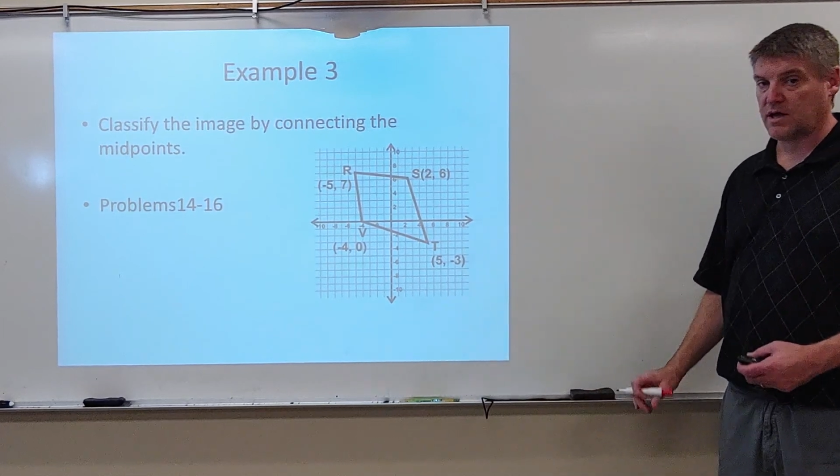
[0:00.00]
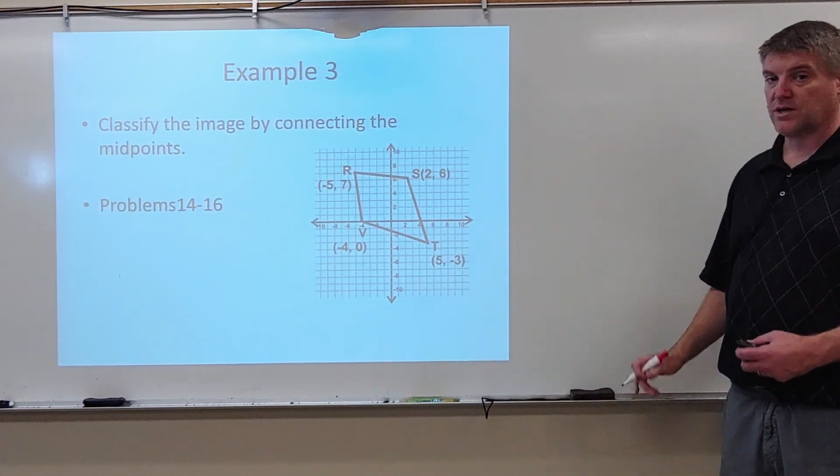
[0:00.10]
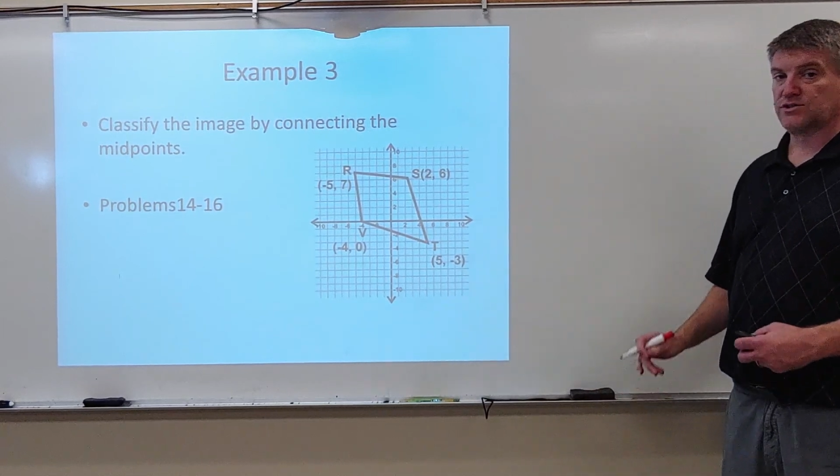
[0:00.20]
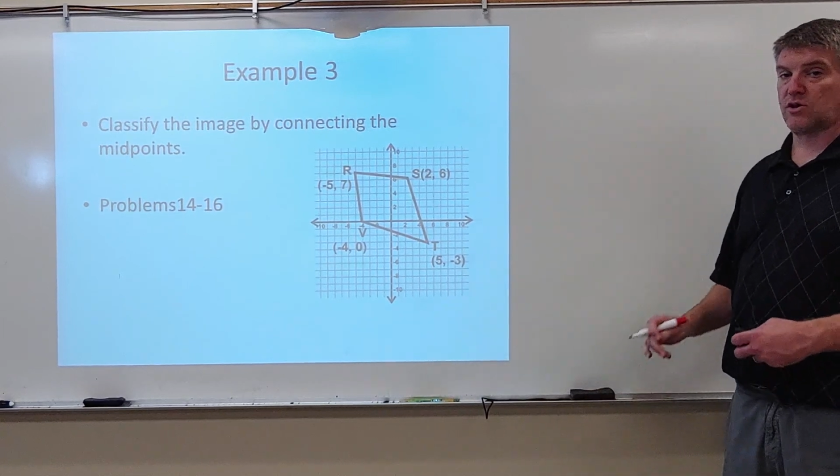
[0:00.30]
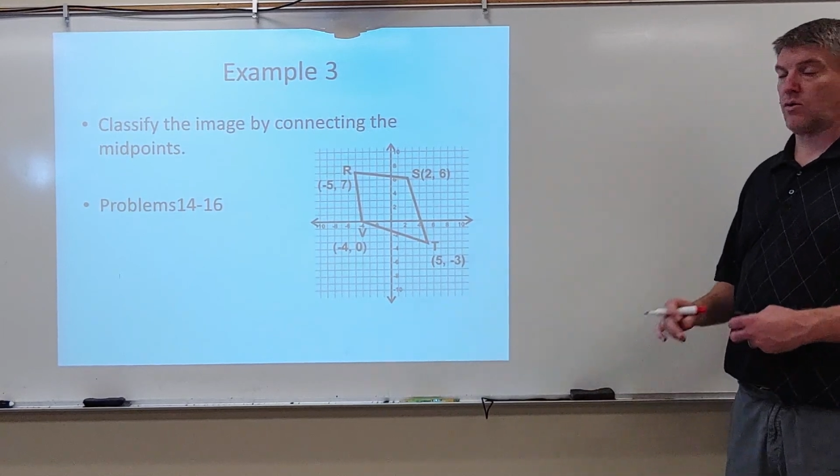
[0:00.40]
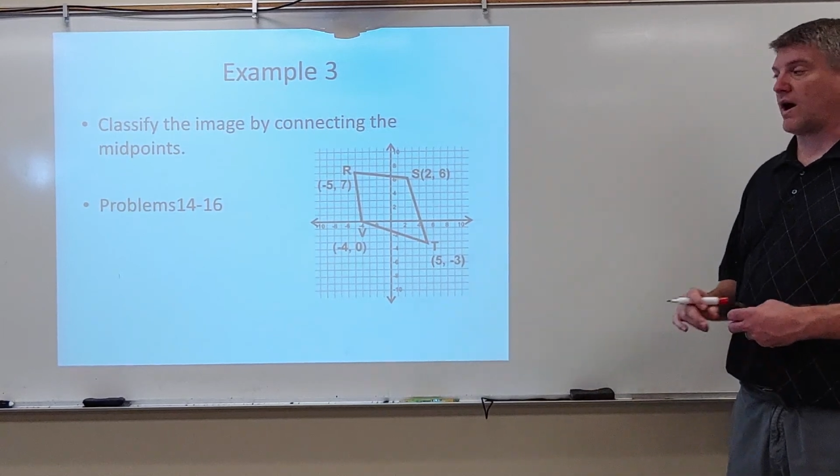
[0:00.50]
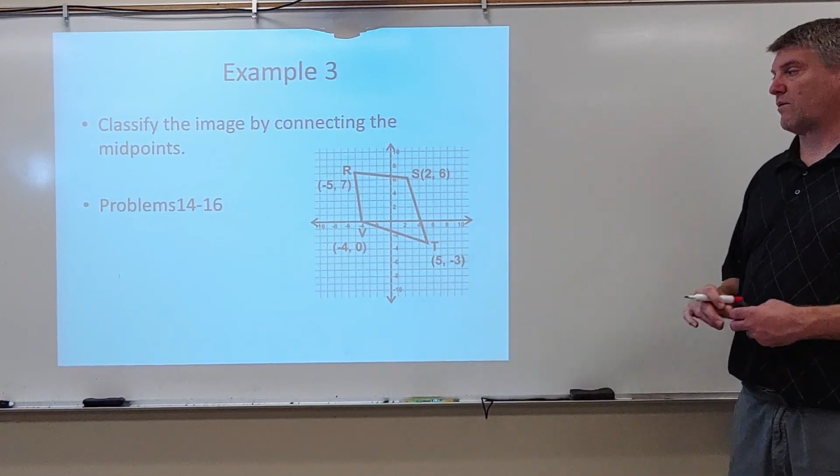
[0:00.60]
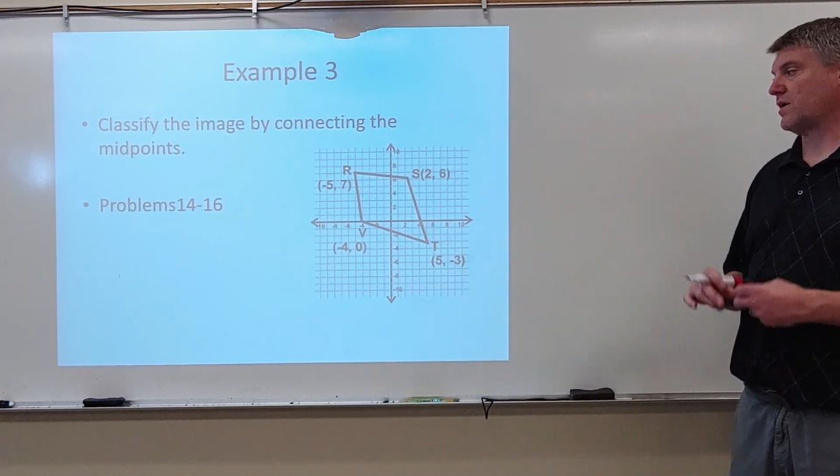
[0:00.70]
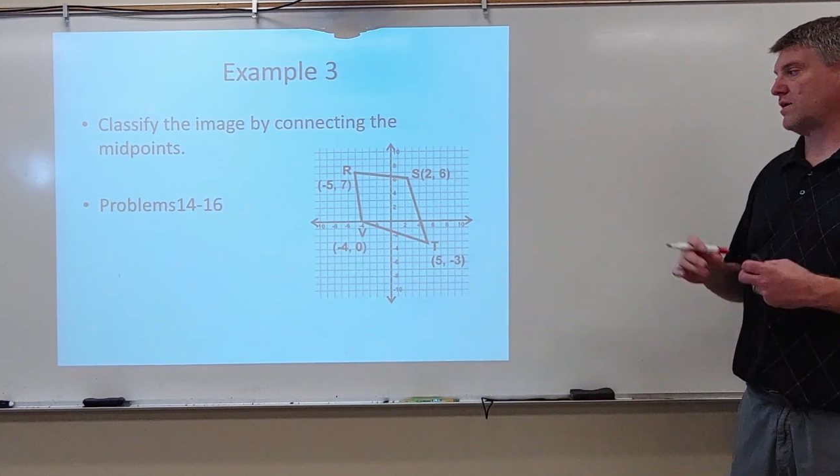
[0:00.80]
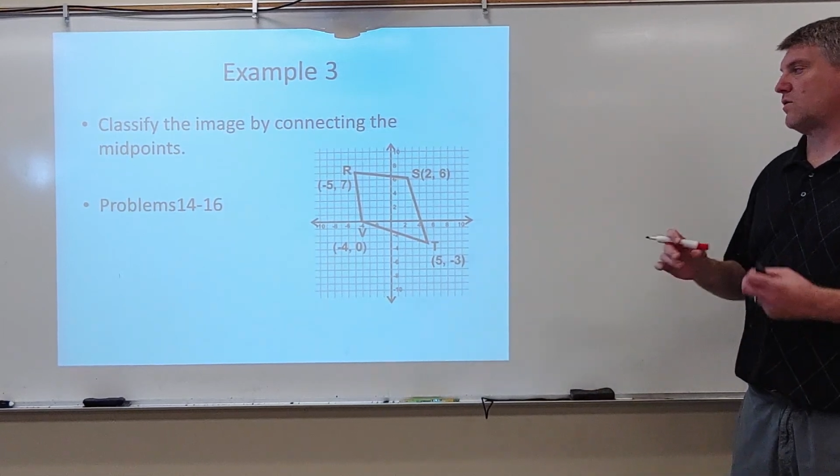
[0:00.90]
So I
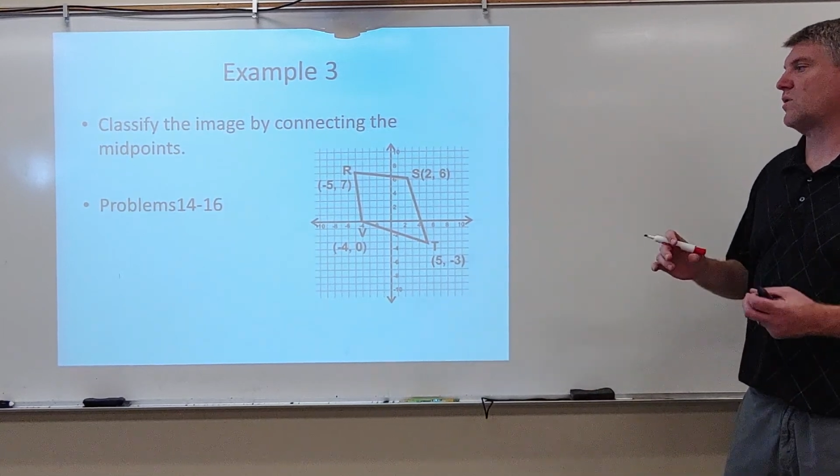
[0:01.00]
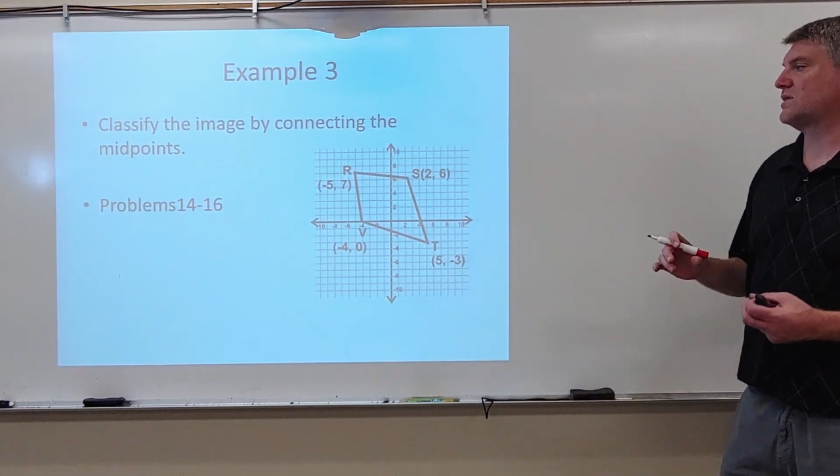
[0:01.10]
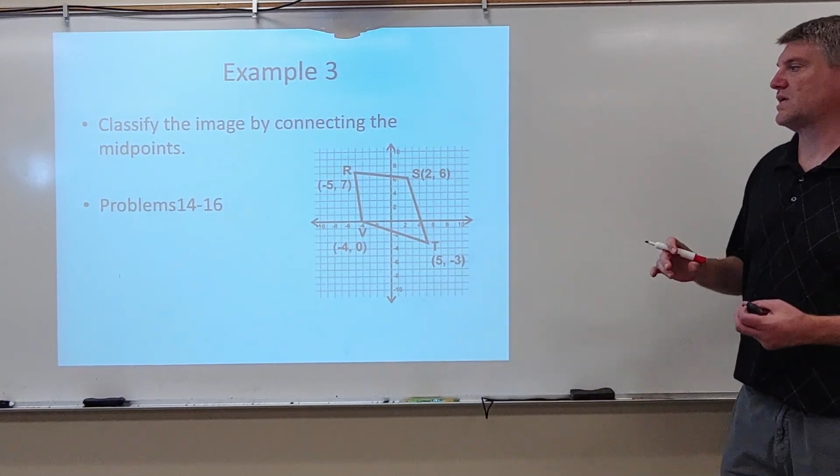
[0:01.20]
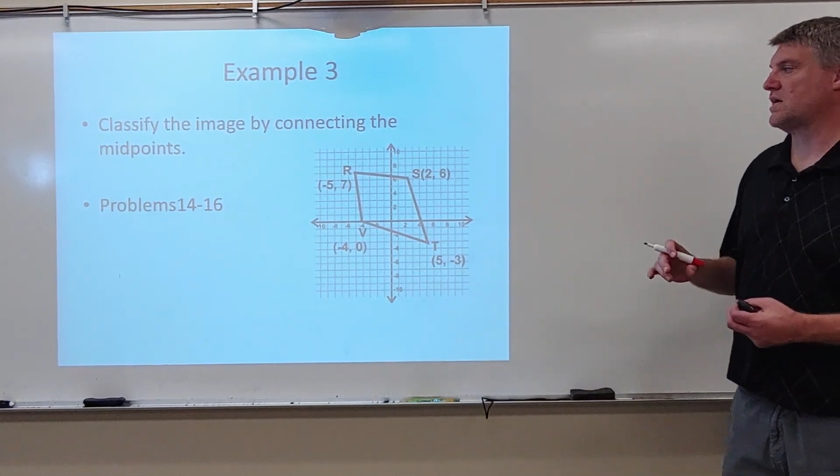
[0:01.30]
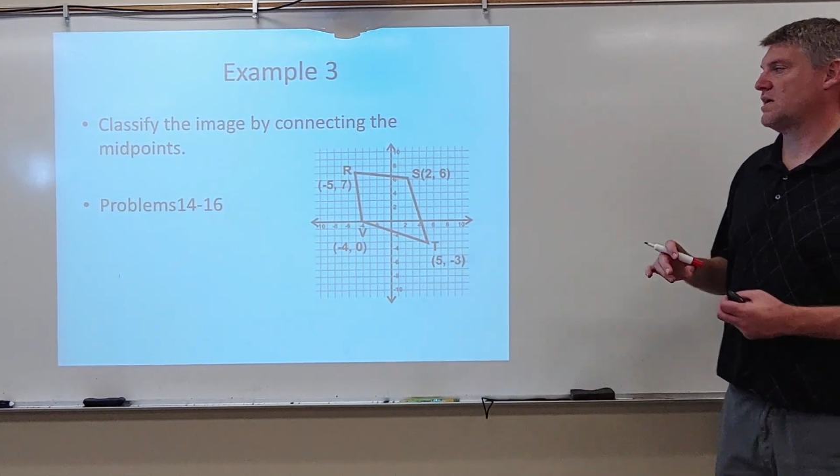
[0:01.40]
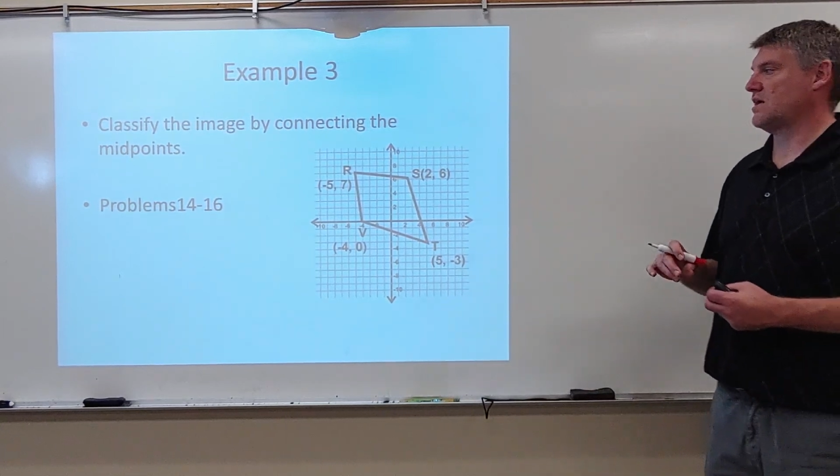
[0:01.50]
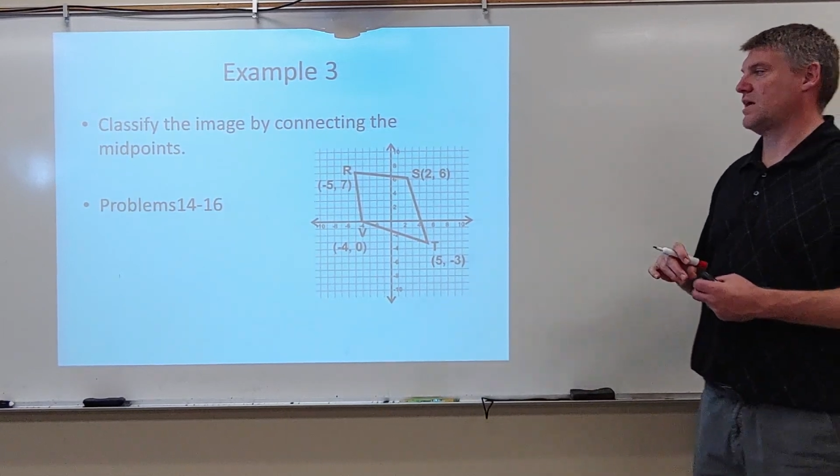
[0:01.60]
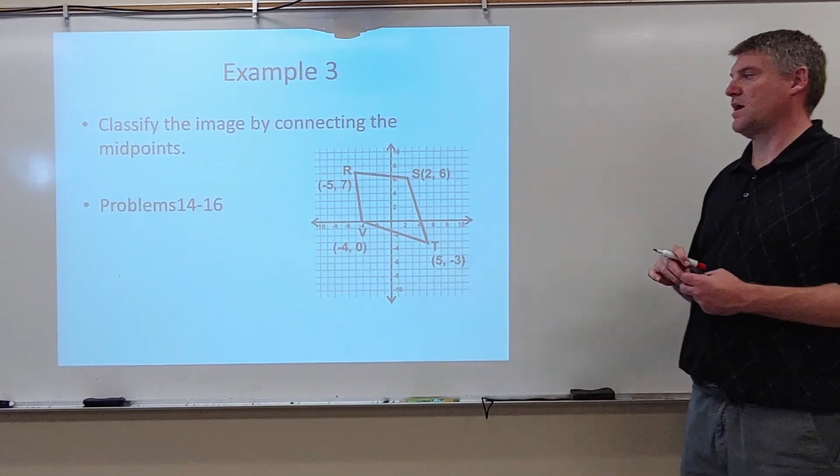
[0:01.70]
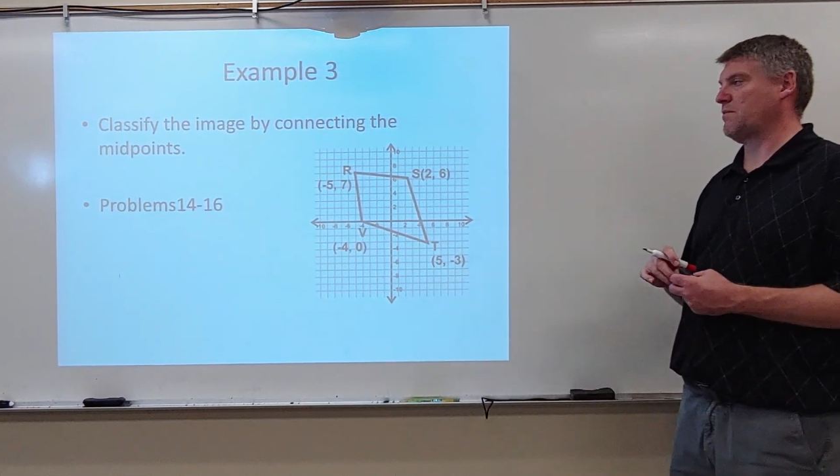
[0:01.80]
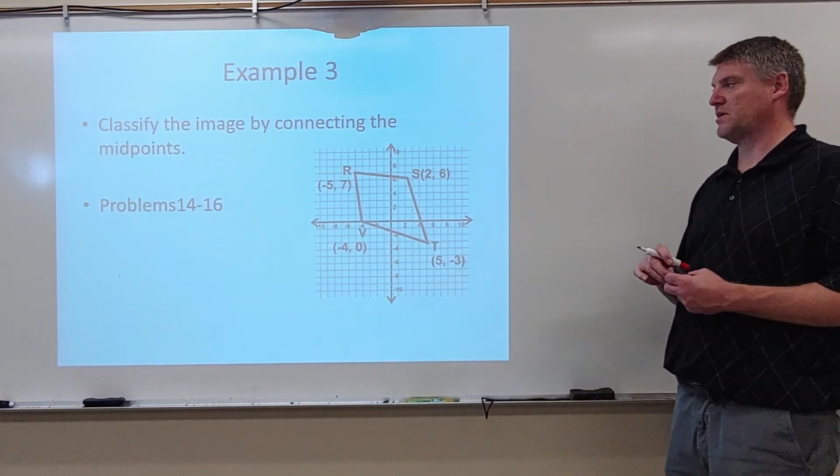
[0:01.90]
want to know what the
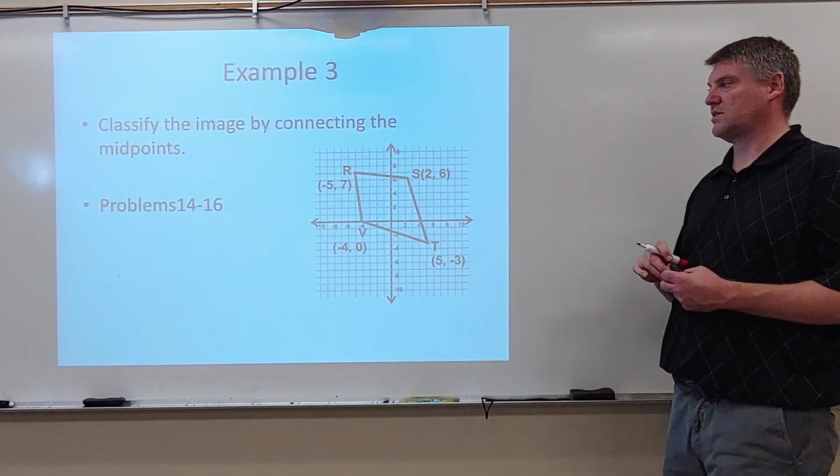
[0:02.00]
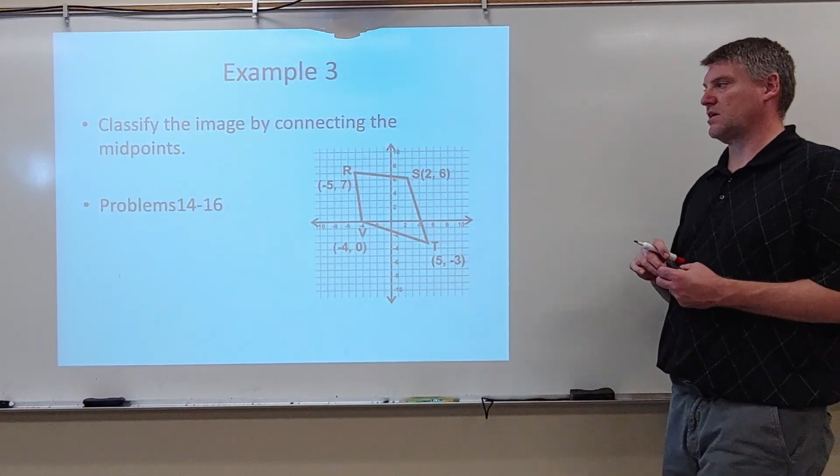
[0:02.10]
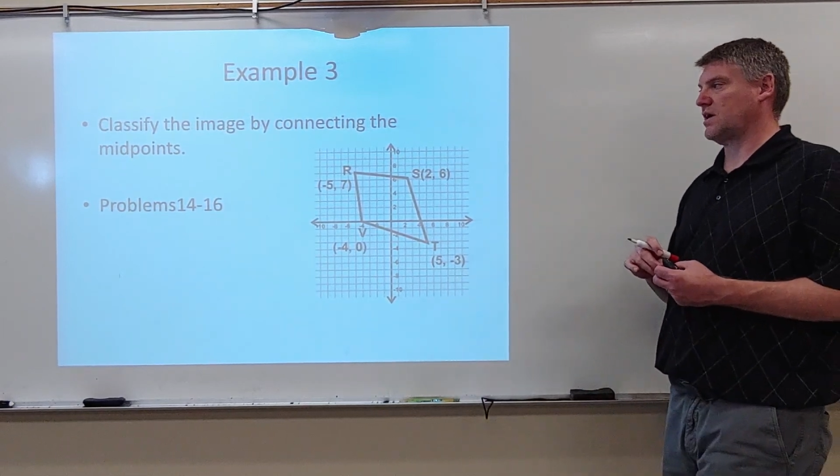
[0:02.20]
image